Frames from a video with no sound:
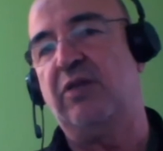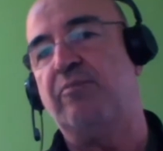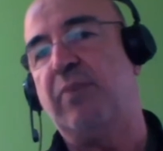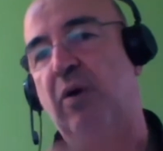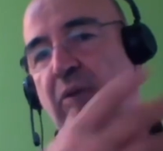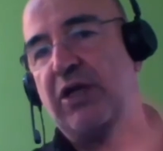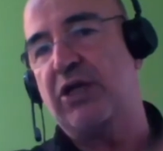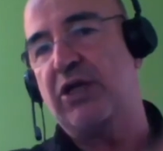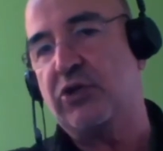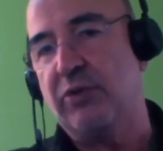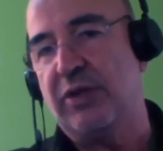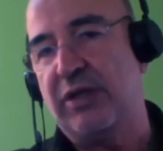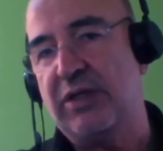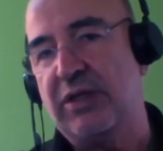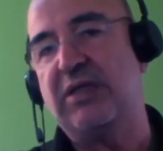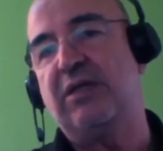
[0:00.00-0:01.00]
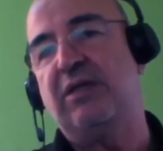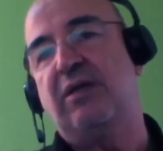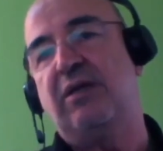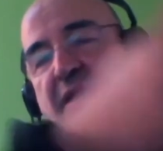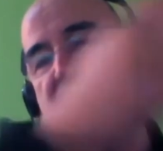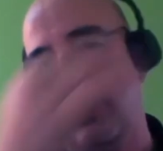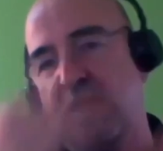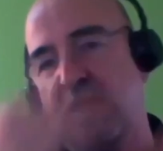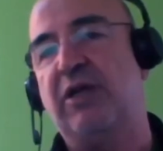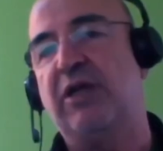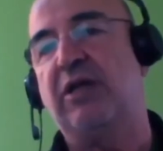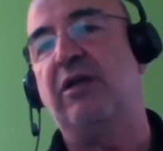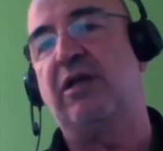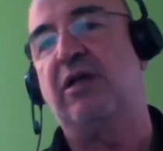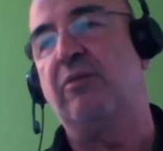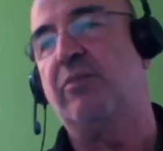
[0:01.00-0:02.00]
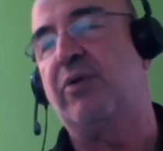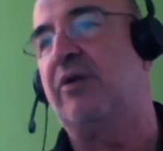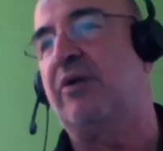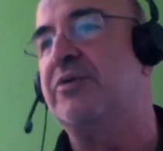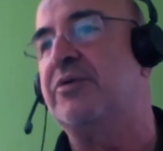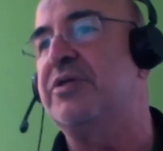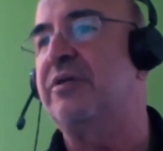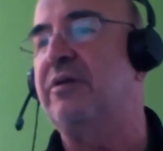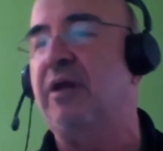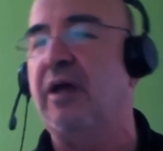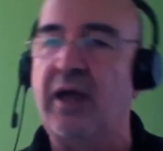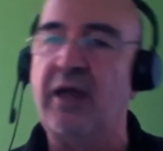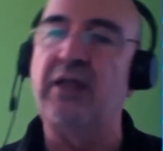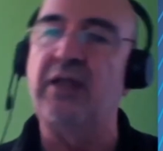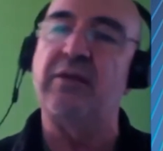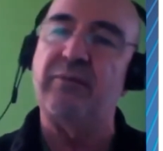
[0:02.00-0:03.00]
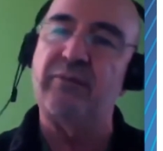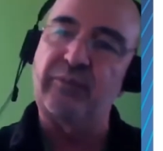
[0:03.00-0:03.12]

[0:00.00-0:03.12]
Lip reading: power electronics and mechanical breakers. and